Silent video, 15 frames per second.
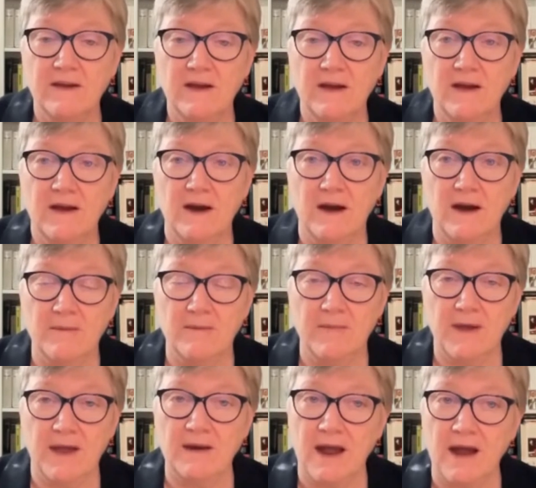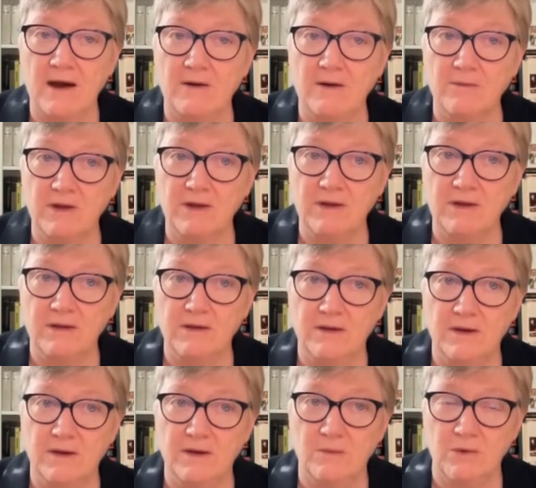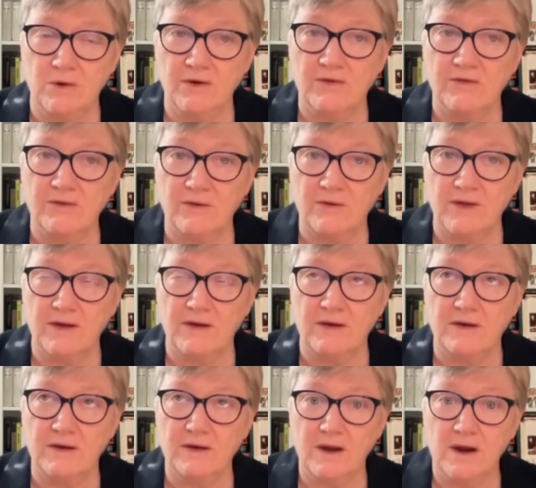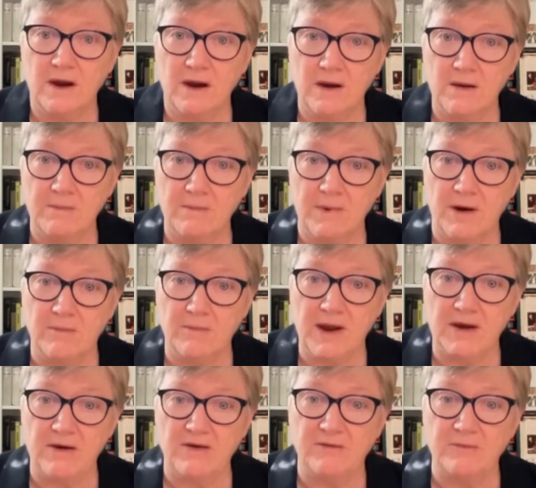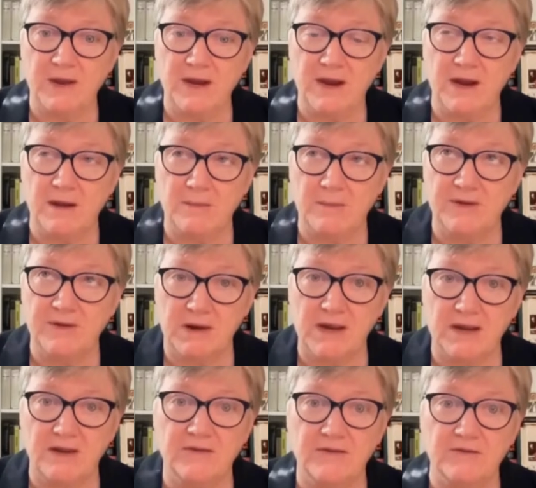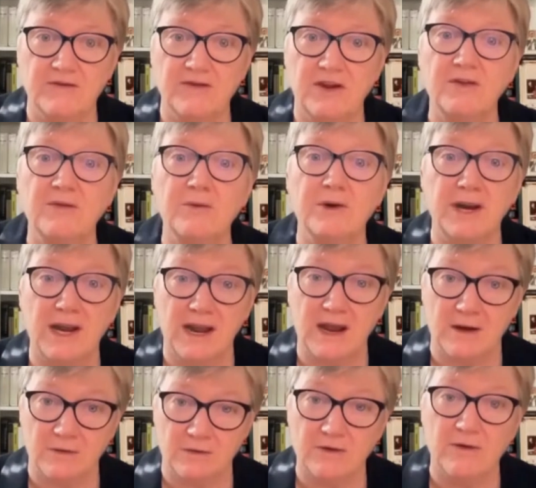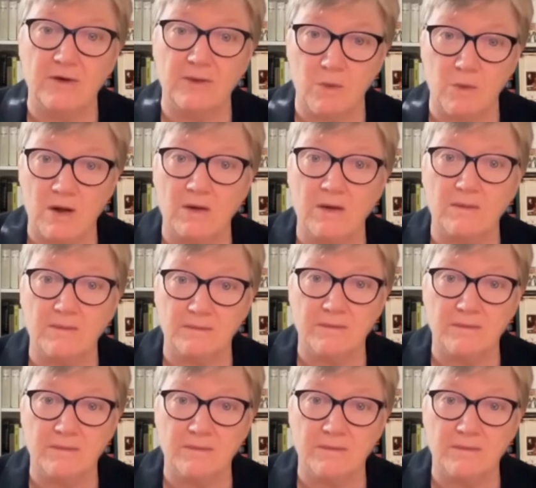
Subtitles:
And how do we work so that our parish becomes a place of genuine encounter and welcome?